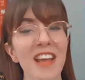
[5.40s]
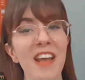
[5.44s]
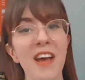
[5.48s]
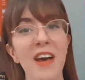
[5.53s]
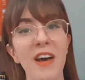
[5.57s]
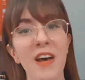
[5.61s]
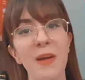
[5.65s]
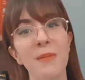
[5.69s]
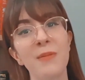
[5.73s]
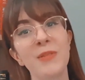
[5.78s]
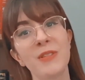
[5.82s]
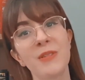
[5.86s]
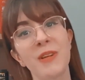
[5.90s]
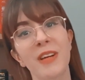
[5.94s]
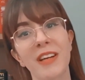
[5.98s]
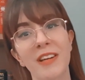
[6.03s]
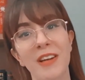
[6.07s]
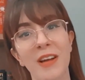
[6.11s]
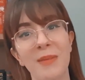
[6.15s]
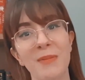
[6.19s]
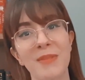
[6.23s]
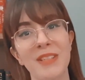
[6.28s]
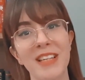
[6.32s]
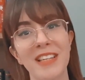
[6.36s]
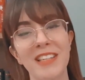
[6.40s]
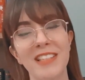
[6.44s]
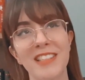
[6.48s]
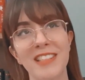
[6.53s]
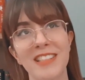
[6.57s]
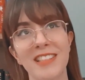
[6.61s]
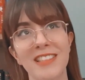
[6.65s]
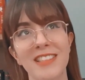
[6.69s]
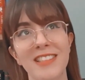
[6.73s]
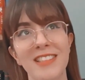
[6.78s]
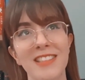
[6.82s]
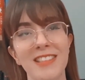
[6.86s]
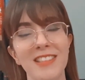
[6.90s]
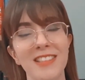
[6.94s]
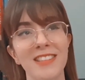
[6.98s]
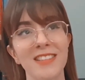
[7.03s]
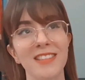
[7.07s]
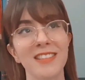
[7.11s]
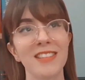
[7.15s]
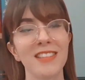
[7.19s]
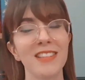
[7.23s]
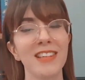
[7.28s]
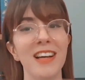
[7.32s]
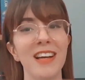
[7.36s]
I'm doing an updated
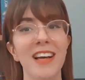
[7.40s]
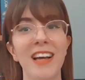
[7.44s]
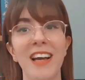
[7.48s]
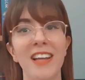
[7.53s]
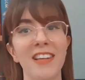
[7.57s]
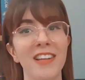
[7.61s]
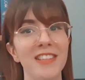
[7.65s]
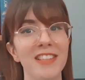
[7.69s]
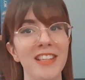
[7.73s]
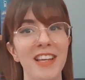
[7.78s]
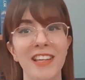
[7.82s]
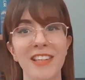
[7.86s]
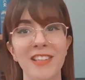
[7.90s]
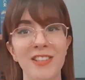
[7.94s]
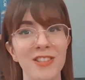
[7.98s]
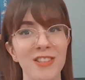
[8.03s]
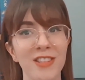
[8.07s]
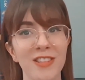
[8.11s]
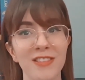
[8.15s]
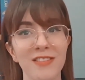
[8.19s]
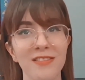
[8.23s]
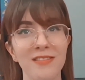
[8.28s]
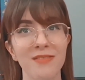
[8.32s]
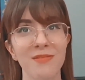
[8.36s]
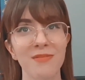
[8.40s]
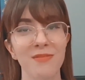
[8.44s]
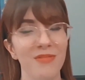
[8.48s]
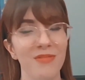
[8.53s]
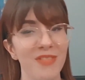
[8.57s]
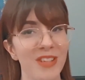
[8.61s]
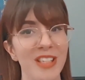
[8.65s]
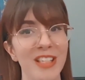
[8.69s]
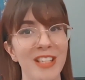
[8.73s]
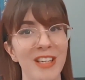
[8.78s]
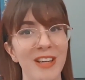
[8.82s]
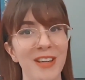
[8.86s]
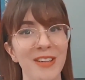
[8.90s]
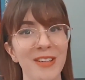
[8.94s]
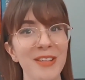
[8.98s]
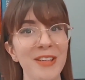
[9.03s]
annotation video.